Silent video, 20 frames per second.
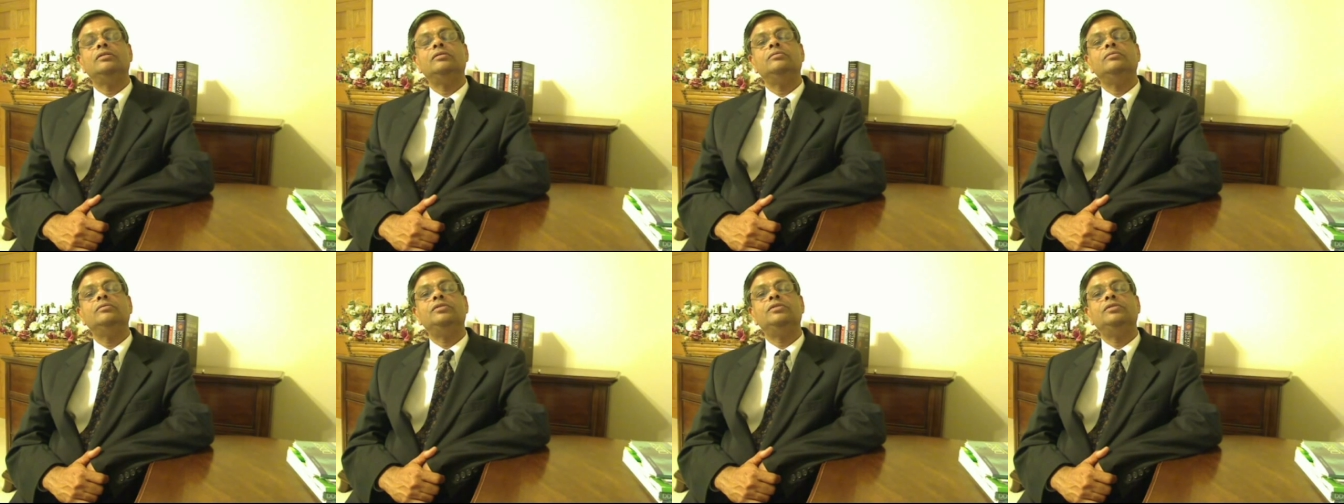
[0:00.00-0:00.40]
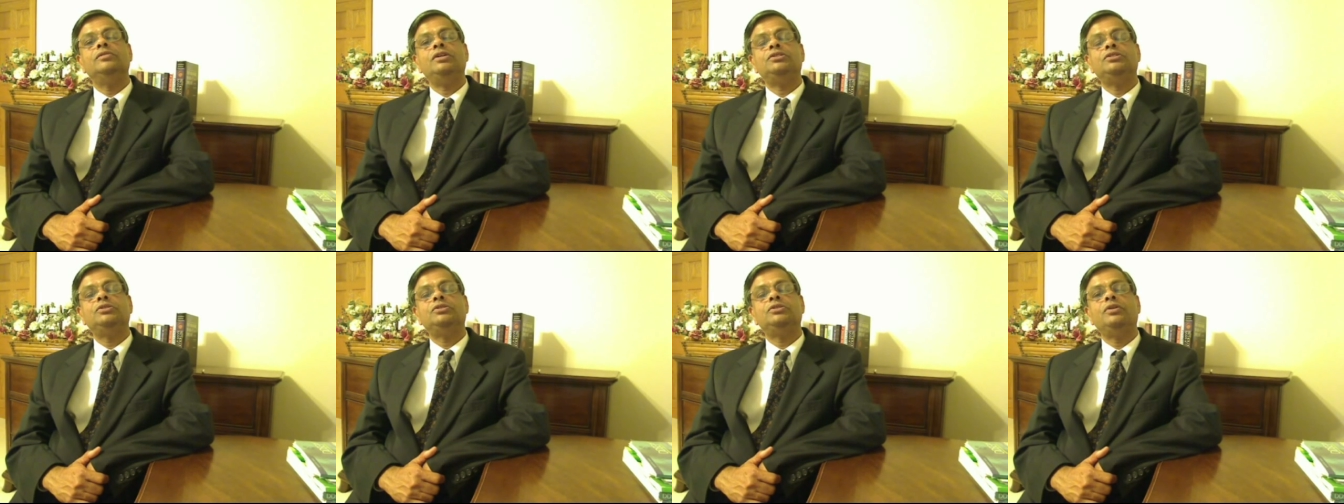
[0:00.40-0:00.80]

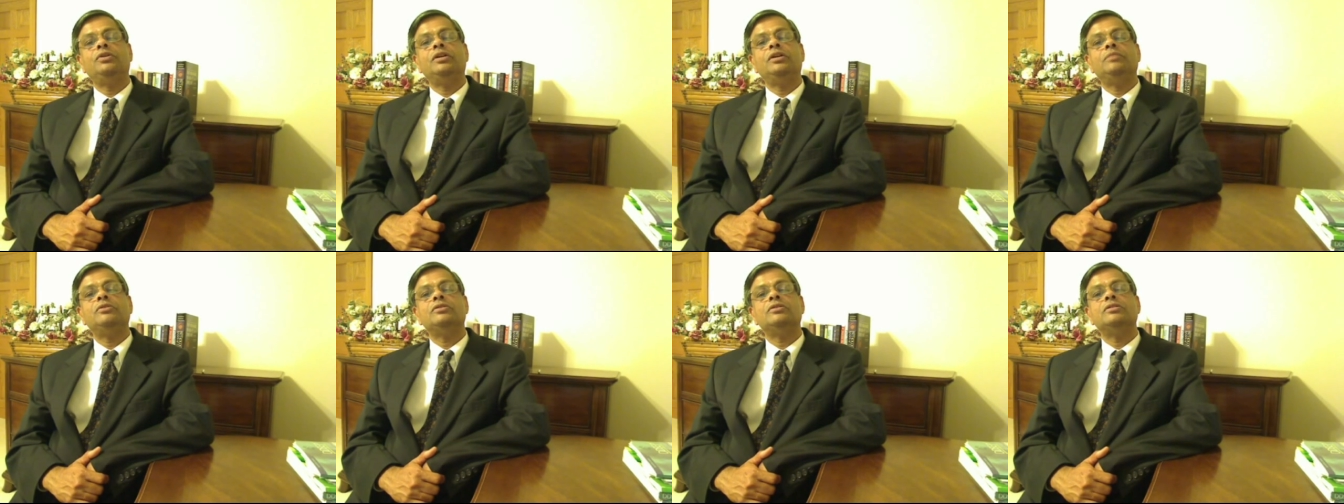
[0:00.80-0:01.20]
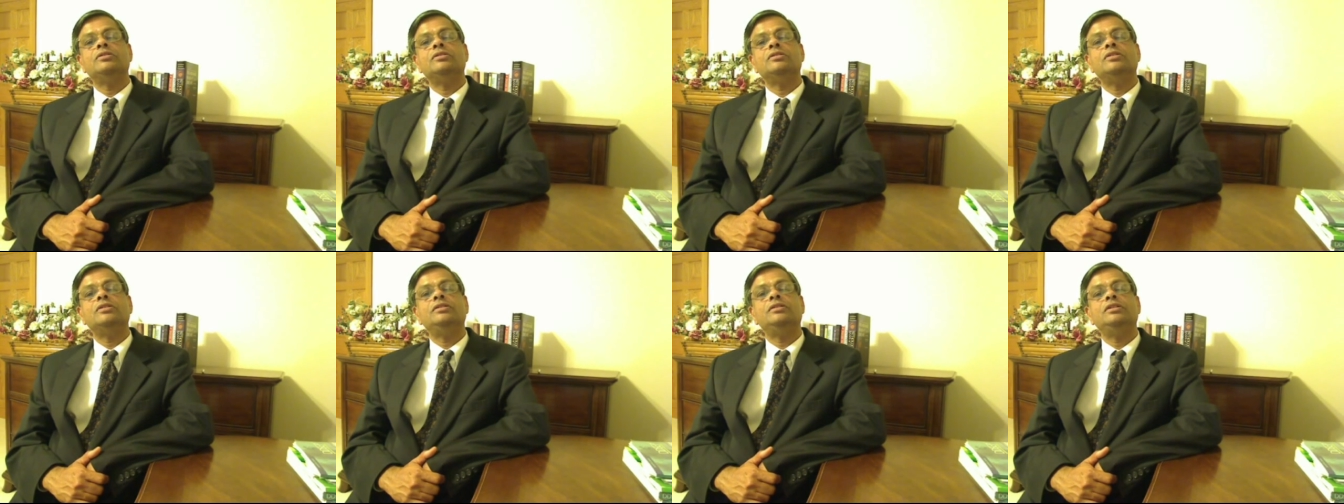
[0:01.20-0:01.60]
reassuring
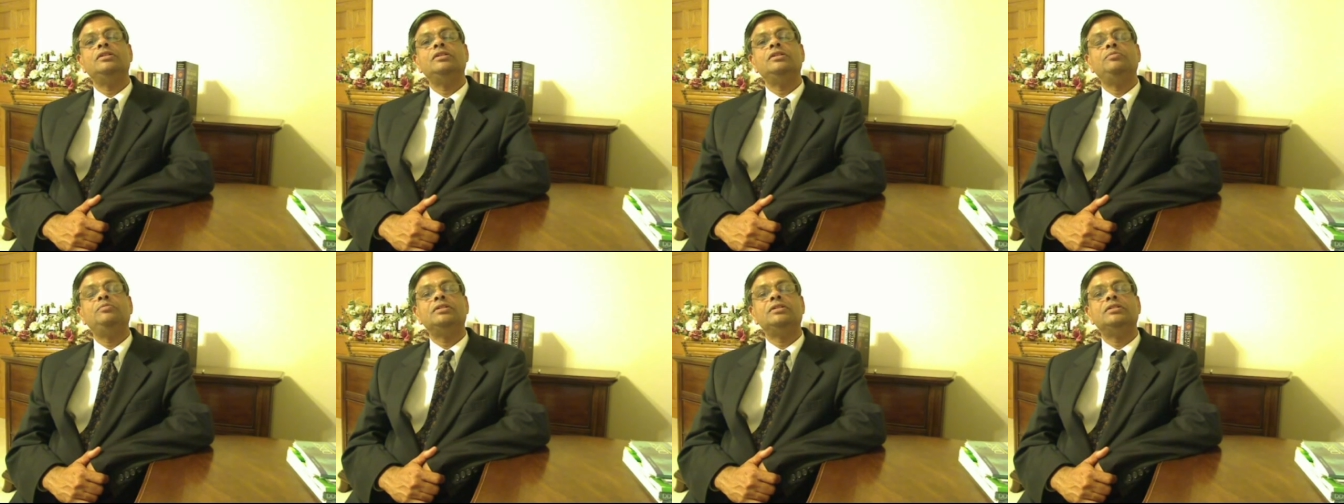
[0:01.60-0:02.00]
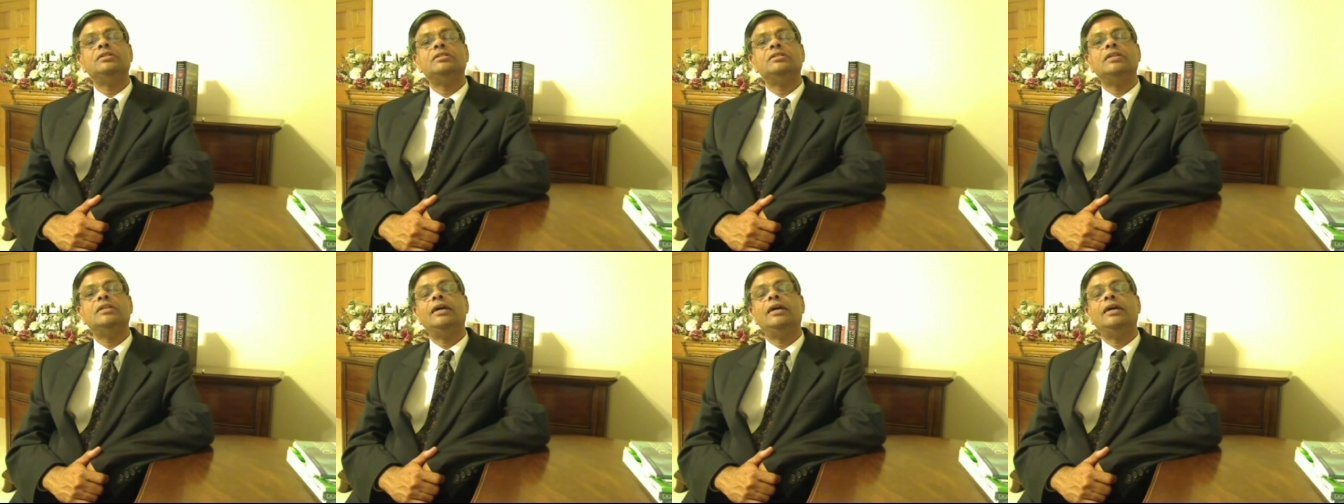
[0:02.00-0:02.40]
because uh, these
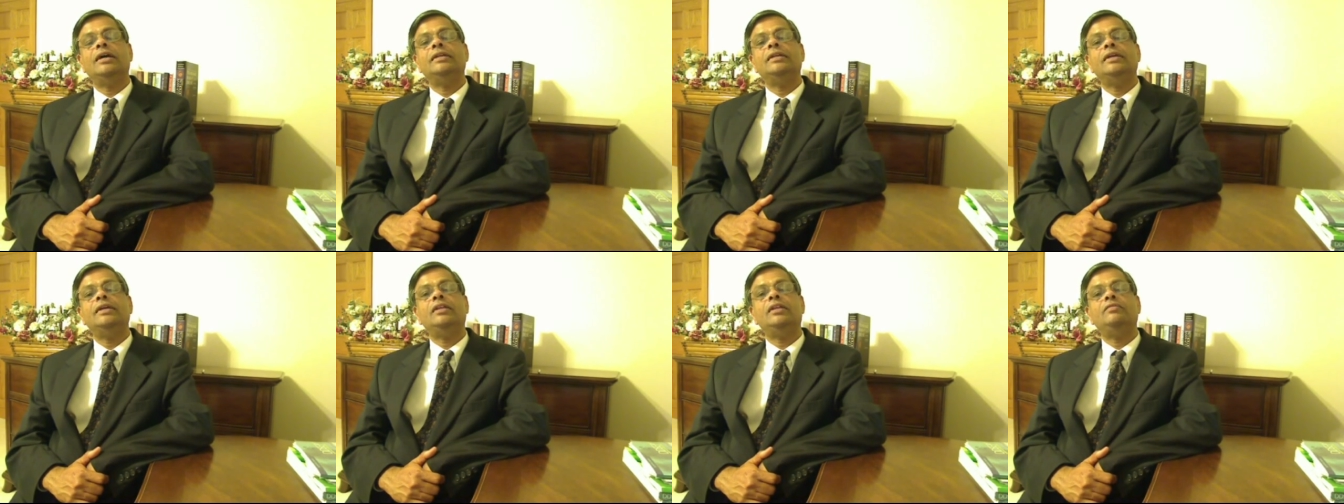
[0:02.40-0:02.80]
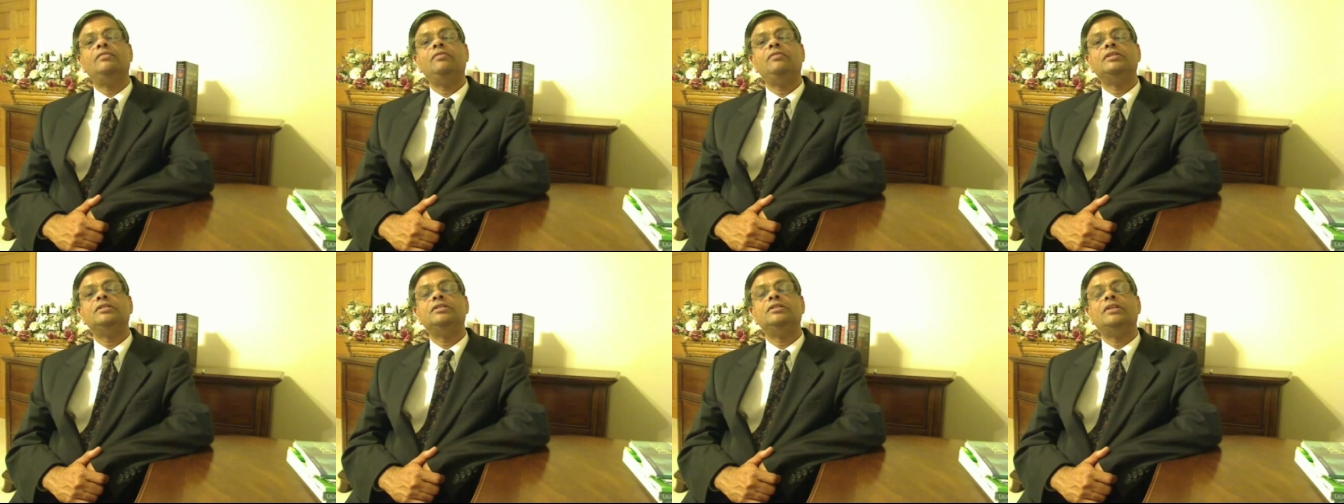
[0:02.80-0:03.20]
patients had an
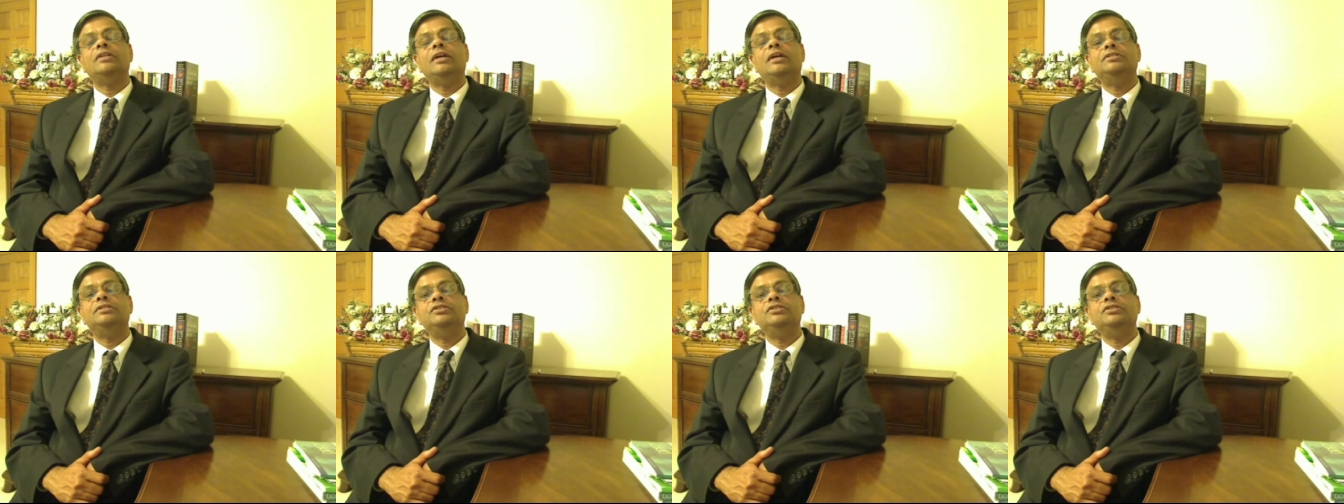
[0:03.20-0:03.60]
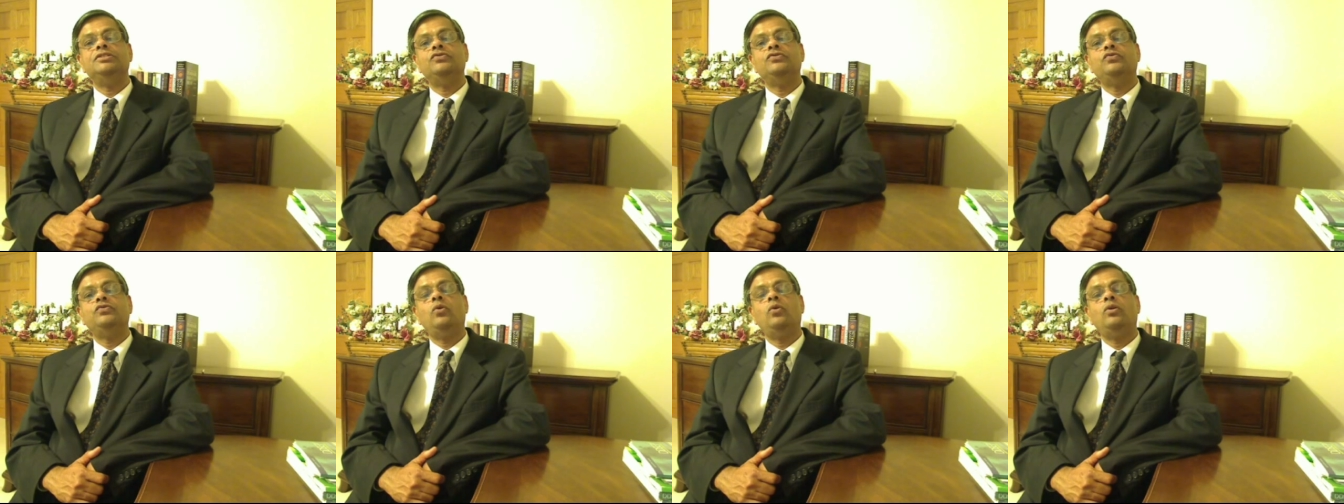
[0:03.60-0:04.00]
elevation in
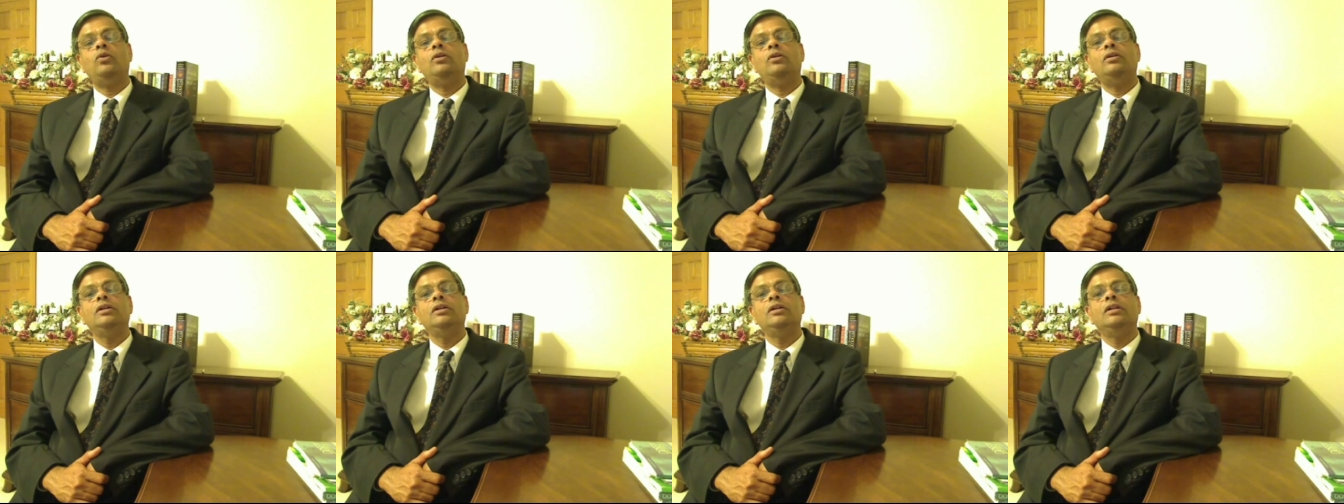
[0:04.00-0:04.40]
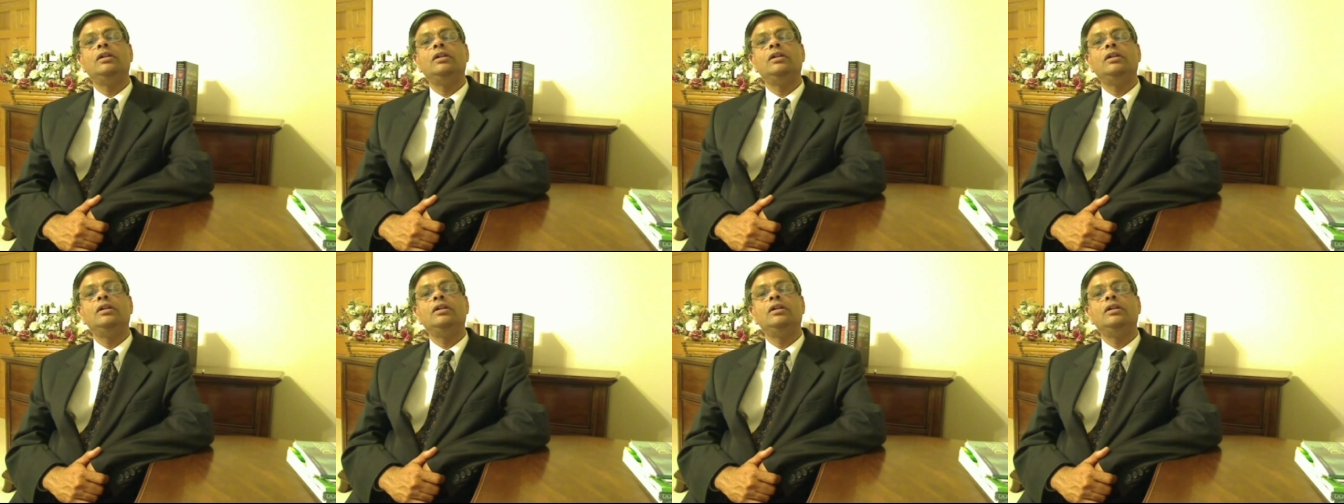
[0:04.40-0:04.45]
IgG4